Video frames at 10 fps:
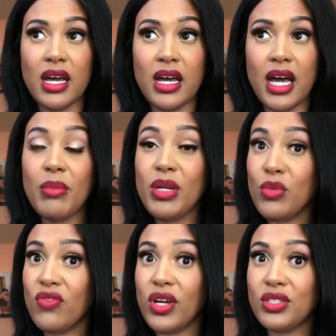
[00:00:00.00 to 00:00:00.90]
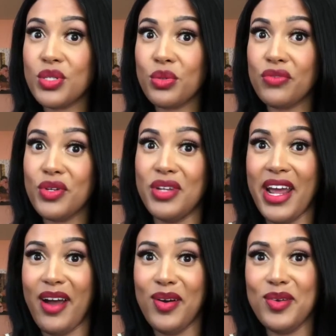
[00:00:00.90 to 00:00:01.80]
I'm going to move on to the review
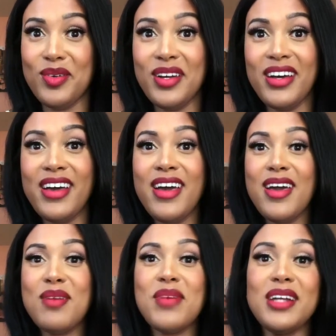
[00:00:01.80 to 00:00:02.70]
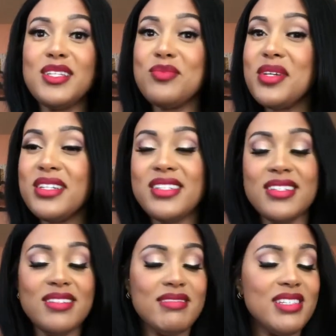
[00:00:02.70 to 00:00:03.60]
now. I just wanted to